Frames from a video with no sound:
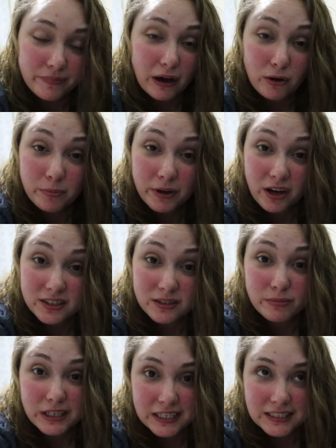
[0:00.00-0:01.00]
that would be
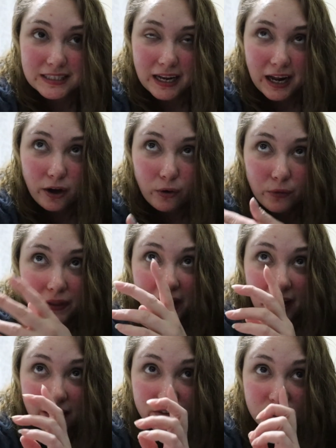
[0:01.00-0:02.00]
awesome because then I only
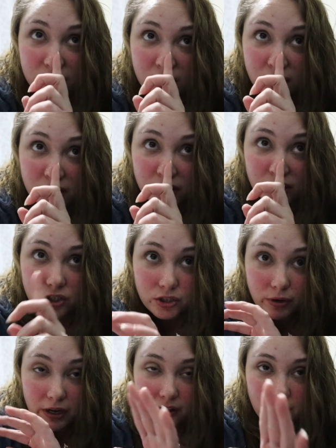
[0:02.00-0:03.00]
have to
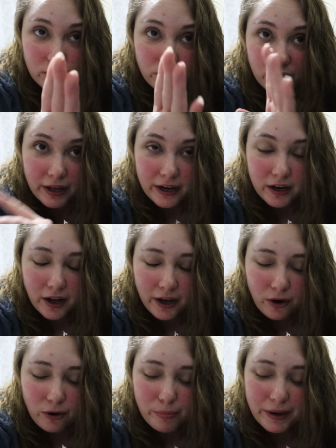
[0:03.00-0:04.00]
do another full edit, I
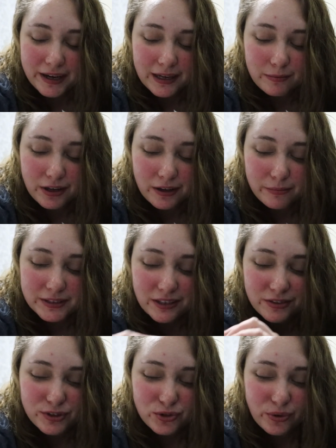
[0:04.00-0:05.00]
hope. I keep telling
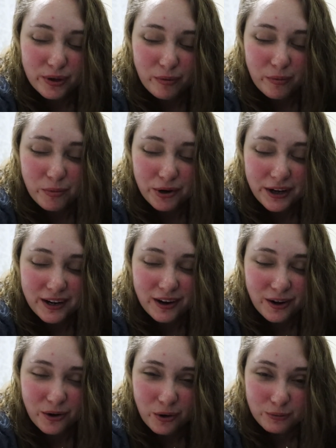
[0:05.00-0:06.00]
myself it's only one more
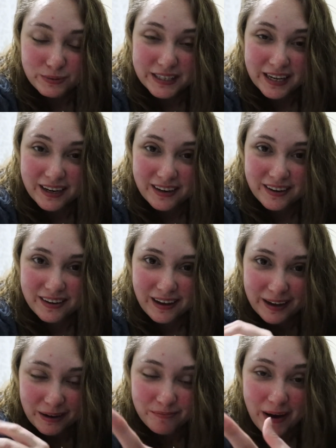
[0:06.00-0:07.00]
edit in hopes that
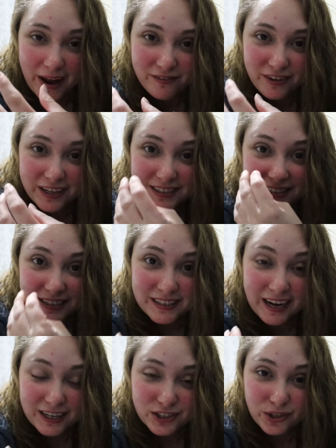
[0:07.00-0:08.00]
I can manifest it
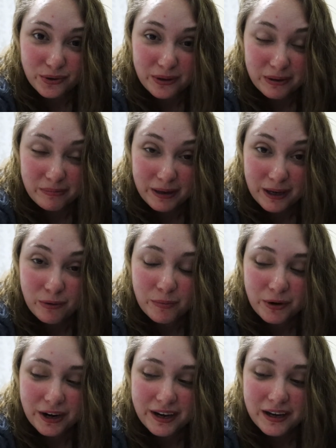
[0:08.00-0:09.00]
into actually only being
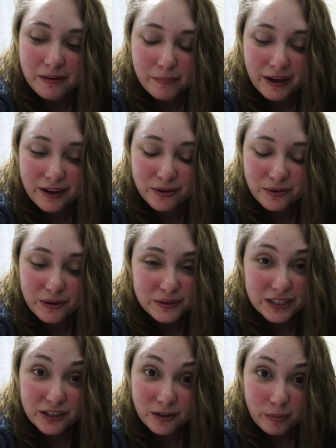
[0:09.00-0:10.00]
one more edit, but who
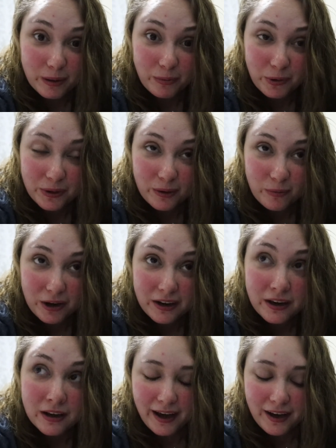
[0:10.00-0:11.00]
knows, it could be more than
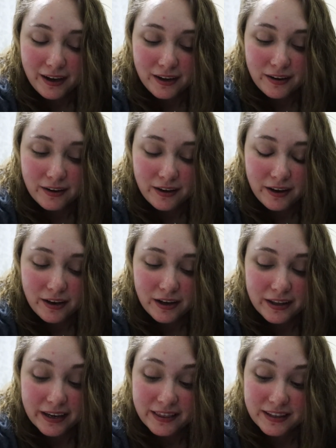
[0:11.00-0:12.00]
one. And
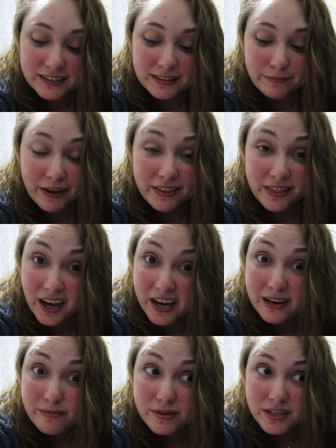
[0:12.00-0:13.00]
like this month,
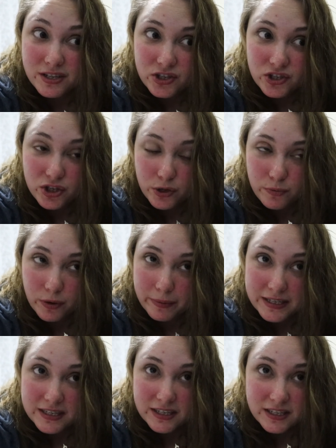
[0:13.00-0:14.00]
I am super
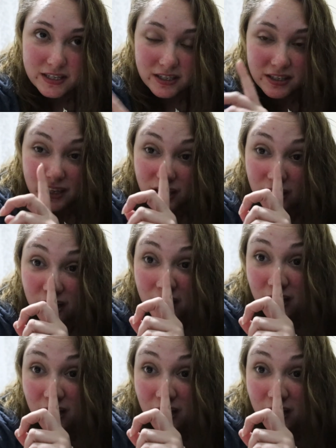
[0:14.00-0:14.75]
busy still. Like